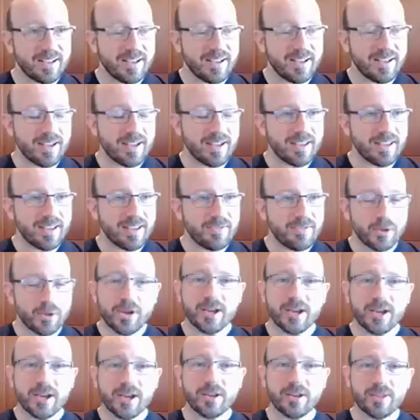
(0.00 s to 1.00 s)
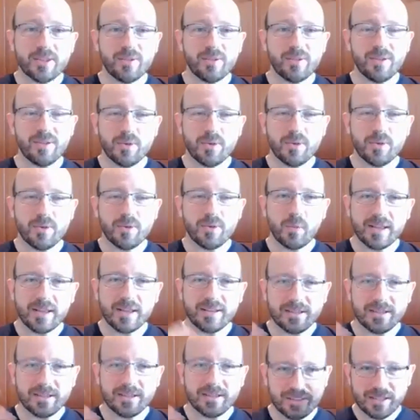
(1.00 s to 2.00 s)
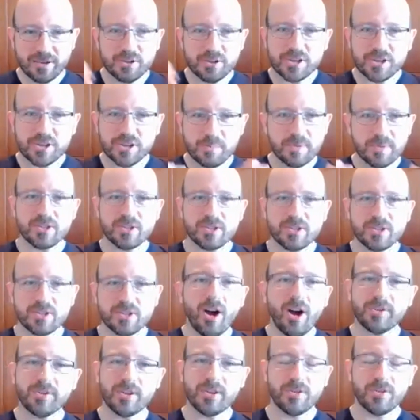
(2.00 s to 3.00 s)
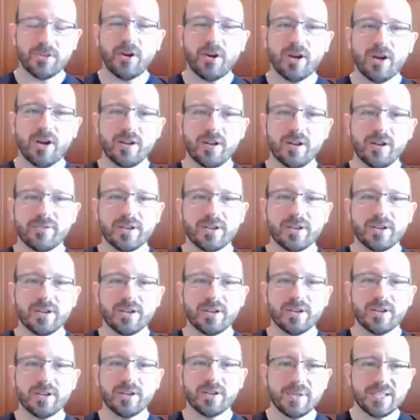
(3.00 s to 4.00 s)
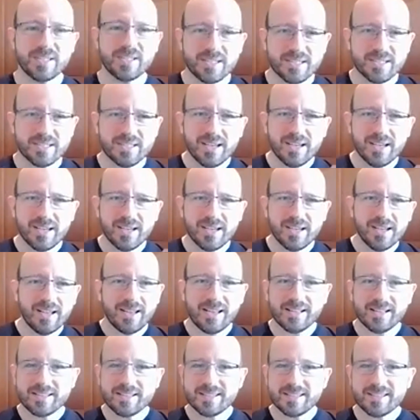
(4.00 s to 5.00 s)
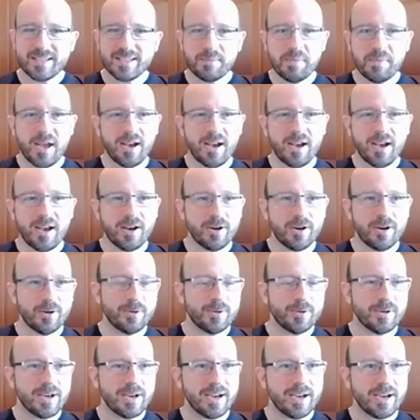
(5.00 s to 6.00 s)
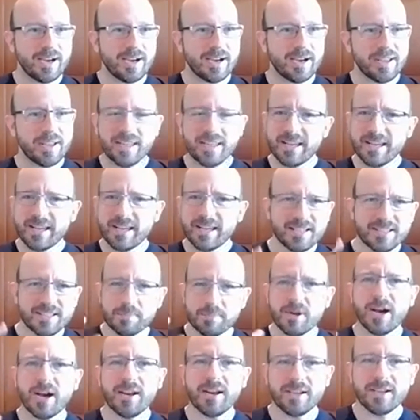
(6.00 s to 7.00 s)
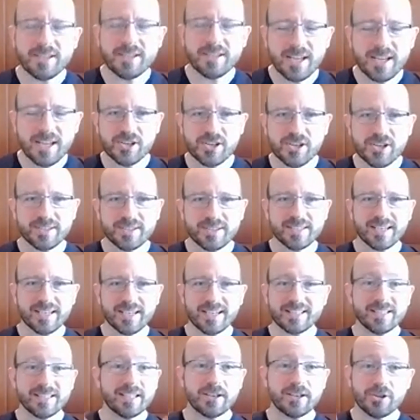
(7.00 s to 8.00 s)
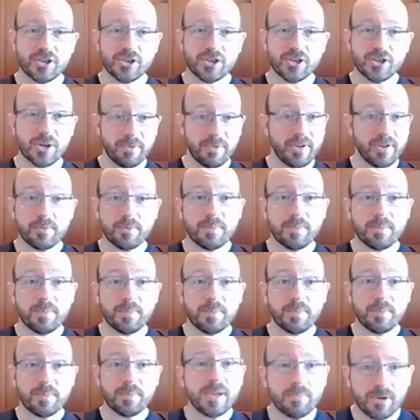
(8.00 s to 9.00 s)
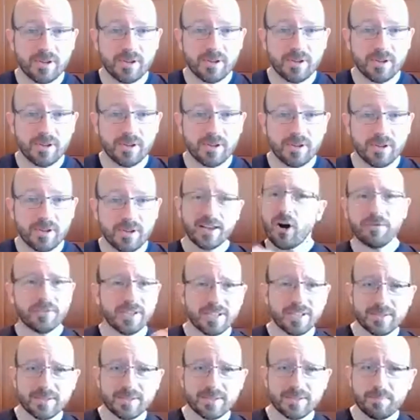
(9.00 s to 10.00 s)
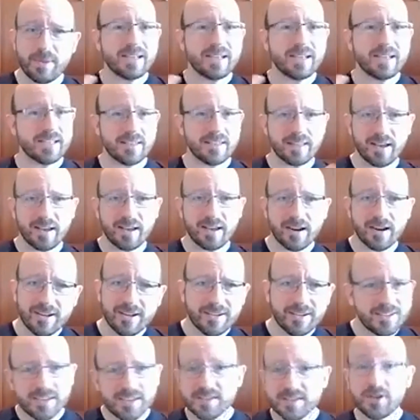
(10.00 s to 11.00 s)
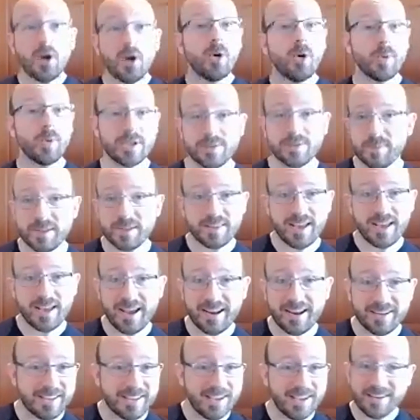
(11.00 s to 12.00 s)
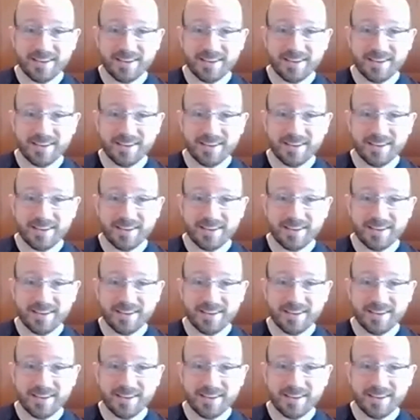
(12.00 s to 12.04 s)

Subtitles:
if you look at the way leadership is often thought of in conventional business, it's somehow, I think it has some connotations, like it's leadership of other people that often is baked in there. Doesn't always mean that. Again,